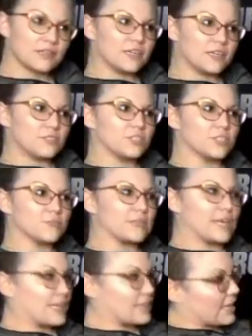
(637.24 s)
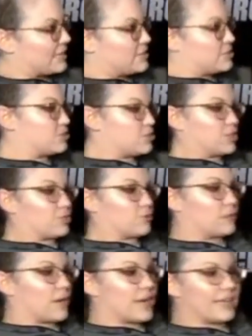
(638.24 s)
Just with that light, gentle
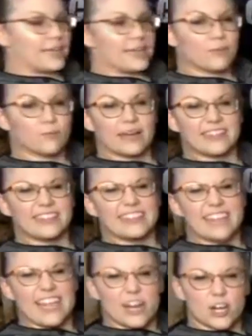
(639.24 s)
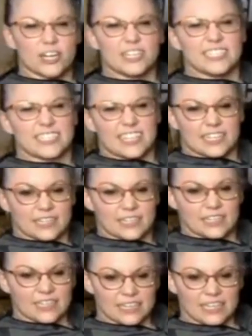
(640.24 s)
rocking. Right there is the
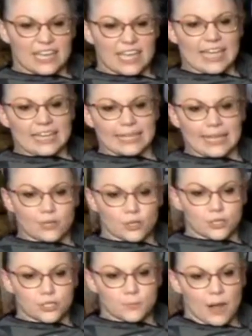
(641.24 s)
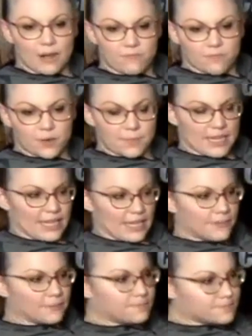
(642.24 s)
tender spot for me.
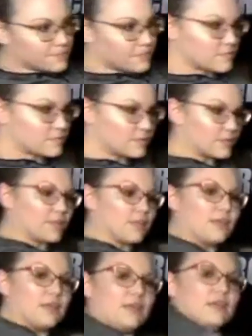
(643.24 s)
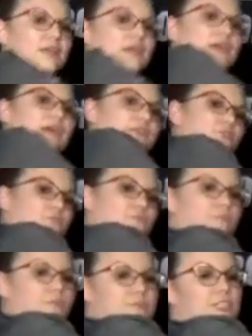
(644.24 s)
And then you
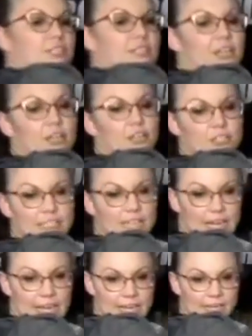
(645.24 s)
flip to your other side.